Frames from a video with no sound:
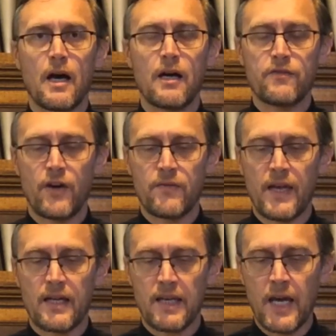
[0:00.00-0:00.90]
I find
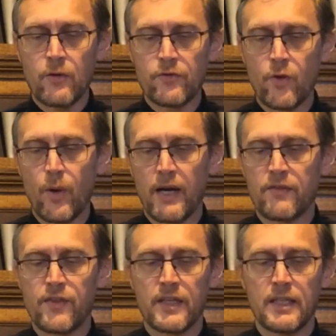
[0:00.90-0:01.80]
that a helpful way
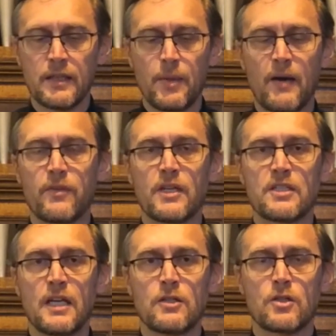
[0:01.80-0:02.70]
of thinking about the
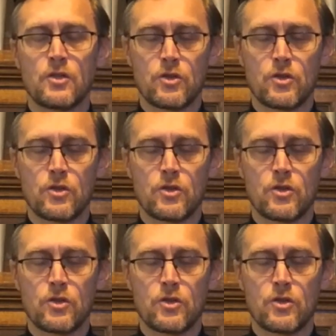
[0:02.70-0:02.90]
Ascension